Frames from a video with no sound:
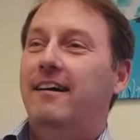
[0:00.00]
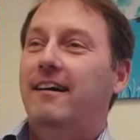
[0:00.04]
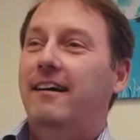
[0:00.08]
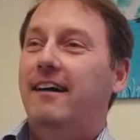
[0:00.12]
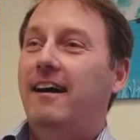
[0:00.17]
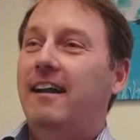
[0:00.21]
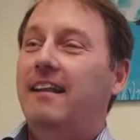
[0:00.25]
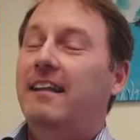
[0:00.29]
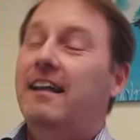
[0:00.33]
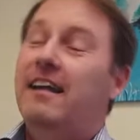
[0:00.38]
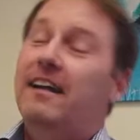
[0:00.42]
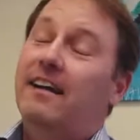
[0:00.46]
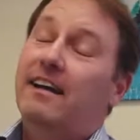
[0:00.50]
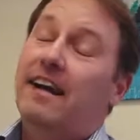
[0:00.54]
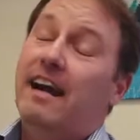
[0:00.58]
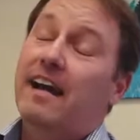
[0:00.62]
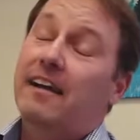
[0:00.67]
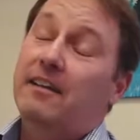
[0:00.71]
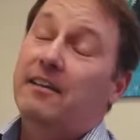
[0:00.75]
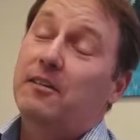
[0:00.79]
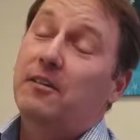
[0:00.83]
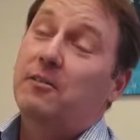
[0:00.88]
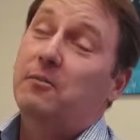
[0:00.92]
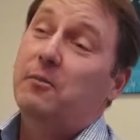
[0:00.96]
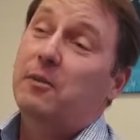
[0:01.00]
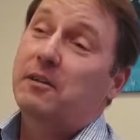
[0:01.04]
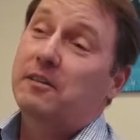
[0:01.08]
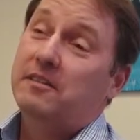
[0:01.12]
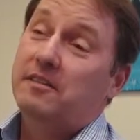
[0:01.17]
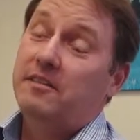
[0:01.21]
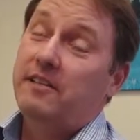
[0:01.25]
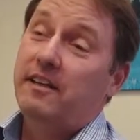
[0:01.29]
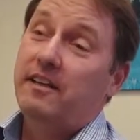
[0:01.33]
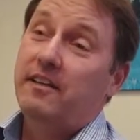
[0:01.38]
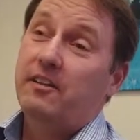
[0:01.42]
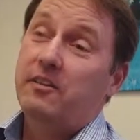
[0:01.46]
Well,
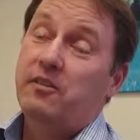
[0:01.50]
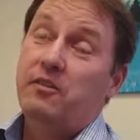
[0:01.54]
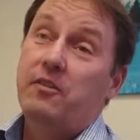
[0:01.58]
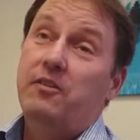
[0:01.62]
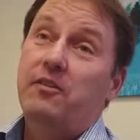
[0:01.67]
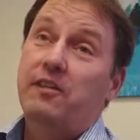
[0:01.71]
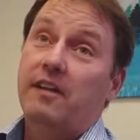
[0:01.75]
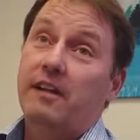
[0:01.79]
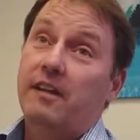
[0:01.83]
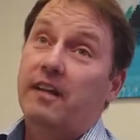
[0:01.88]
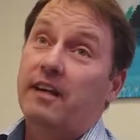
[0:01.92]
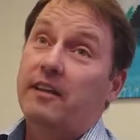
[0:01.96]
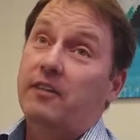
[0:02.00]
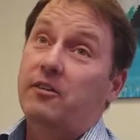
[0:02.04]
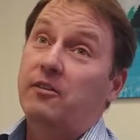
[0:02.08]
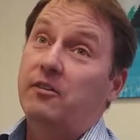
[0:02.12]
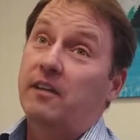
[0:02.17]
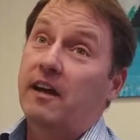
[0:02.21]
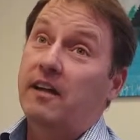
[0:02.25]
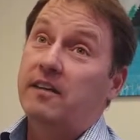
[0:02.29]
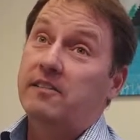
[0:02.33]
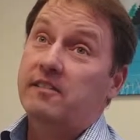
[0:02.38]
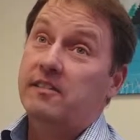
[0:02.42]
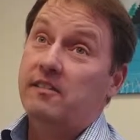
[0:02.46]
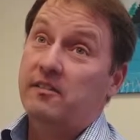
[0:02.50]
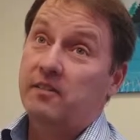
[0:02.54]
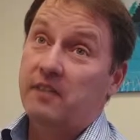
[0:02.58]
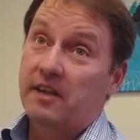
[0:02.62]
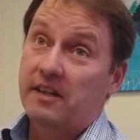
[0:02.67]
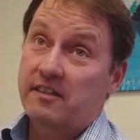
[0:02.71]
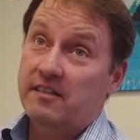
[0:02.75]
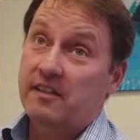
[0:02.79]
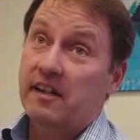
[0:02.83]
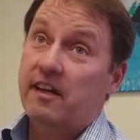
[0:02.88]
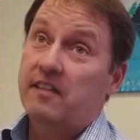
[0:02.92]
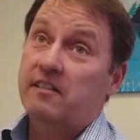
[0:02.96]
to tell you the truth, I like you guys. You
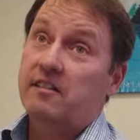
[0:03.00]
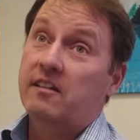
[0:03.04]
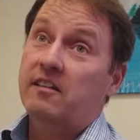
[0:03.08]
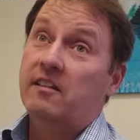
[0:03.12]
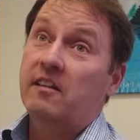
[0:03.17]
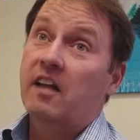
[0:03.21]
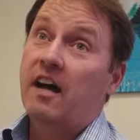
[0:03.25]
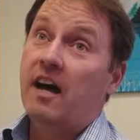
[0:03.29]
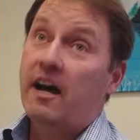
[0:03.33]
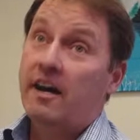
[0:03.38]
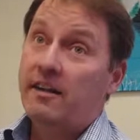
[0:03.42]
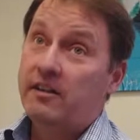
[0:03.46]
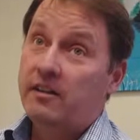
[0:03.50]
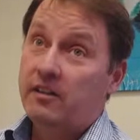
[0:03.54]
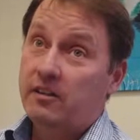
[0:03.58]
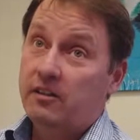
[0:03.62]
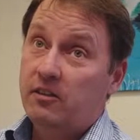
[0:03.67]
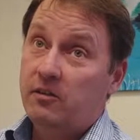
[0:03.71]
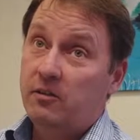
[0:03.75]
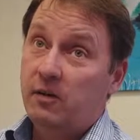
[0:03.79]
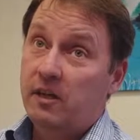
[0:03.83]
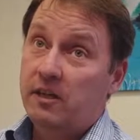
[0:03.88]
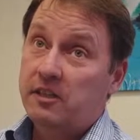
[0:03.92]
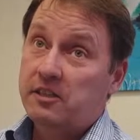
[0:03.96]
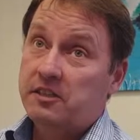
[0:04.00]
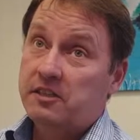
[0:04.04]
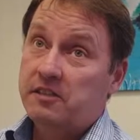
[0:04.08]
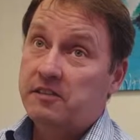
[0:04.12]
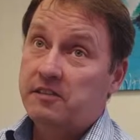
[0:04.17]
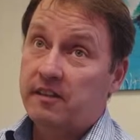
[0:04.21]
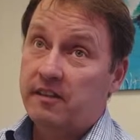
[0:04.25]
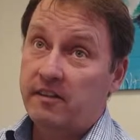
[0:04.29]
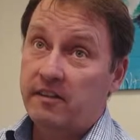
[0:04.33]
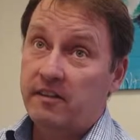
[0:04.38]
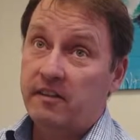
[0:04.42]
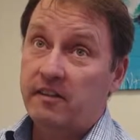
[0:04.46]
guys ask a lot of good
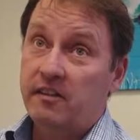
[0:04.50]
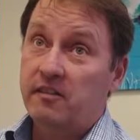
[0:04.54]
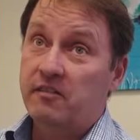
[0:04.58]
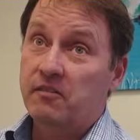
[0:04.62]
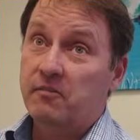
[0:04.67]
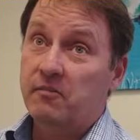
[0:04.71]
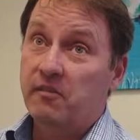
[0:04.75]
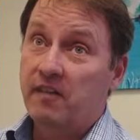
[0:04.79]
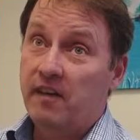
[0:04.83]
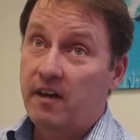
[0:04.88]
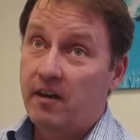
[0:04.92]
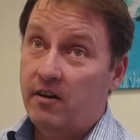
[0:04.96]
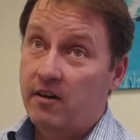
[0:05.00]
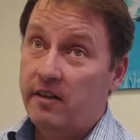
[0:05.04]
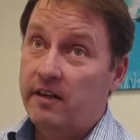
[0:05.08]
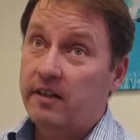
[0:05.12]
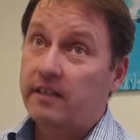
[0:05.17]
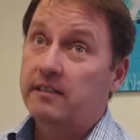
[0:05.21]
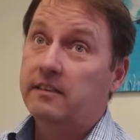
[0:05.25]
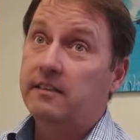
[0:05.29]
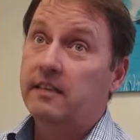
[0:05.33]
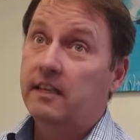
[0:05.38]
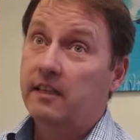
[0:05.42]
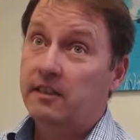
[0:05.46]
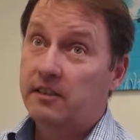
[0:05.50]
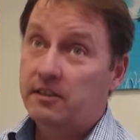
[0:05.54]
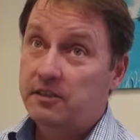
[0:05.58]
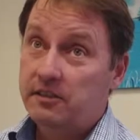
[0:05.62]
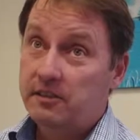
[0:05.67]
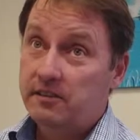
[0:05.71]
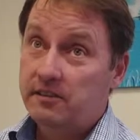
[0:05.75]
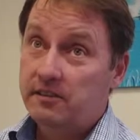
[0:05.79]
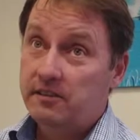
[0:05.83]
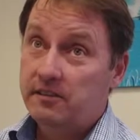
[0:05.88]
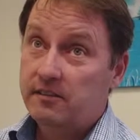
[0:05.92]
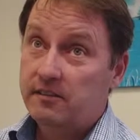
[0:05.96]
questions. I think you're very
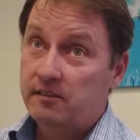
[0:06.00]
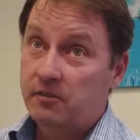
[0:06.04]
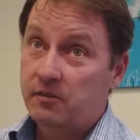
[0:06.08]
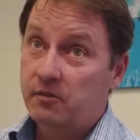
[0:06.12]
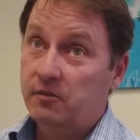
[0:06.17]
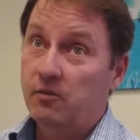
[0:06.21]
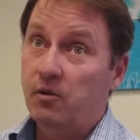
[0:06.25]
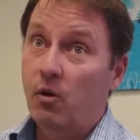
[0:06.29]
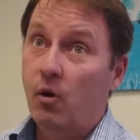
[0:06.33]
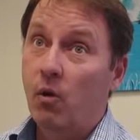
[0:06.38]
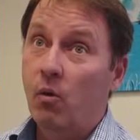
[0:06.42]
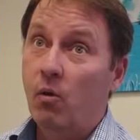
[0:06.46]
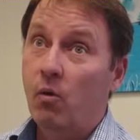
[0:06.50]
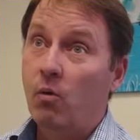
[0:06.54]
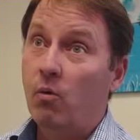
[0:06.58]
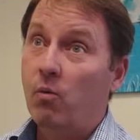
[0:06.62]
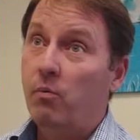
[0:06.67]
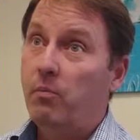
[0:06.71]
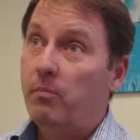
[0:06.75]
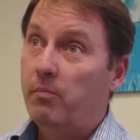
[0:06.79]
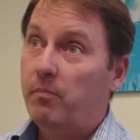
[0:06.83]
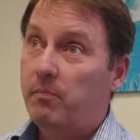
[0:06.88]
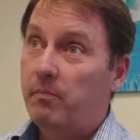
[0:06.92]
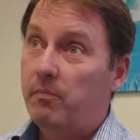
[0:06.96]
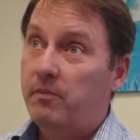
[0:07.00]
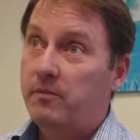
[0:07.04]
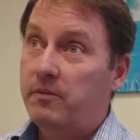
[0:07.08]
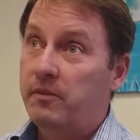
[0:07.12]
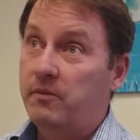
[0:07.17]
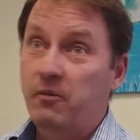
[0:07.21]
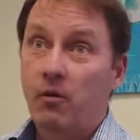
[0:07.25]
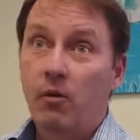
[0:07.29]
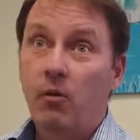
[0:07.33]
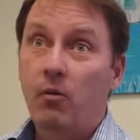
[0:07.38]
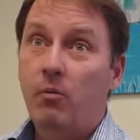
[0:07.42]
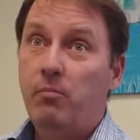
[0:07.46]
intelligent. You
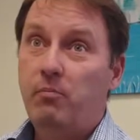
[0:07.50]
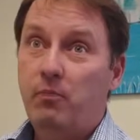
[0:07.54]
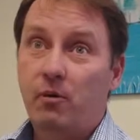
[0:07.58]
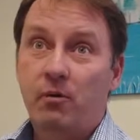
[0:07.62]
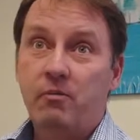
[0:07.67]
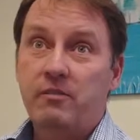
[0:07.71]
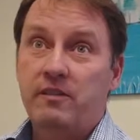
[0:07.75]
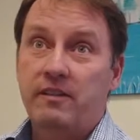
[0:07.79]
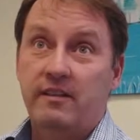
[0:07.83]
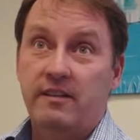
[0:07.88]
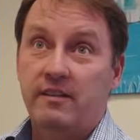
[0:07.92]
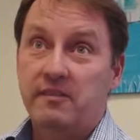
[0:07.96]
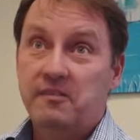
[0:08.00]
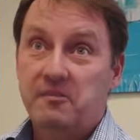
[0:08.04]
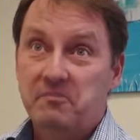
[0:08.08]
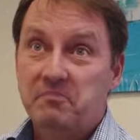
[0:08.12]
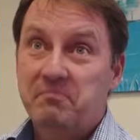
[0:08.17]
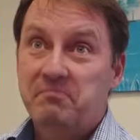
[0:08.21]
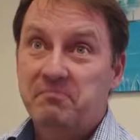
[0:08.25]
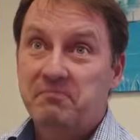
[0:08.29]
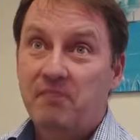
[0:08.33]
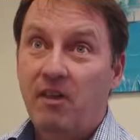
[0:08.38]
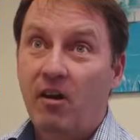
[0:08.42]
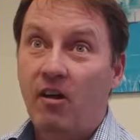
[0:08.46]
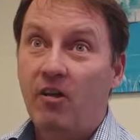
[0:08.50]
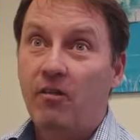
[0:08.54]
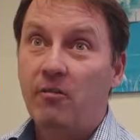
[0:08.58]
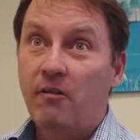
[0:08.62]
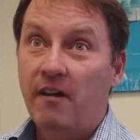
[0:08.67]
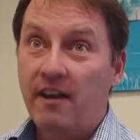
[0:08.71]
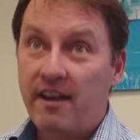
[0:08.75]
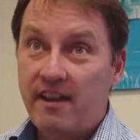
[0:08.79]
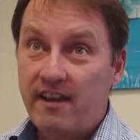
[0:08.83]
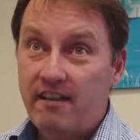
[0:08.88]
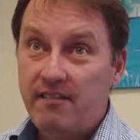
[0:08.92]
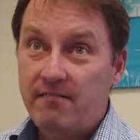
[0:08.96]
know proteins
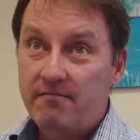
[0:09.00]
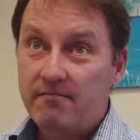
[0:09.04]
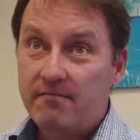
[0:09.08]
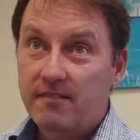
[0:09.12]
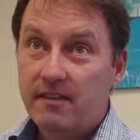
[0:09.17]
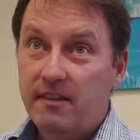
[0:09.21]
already.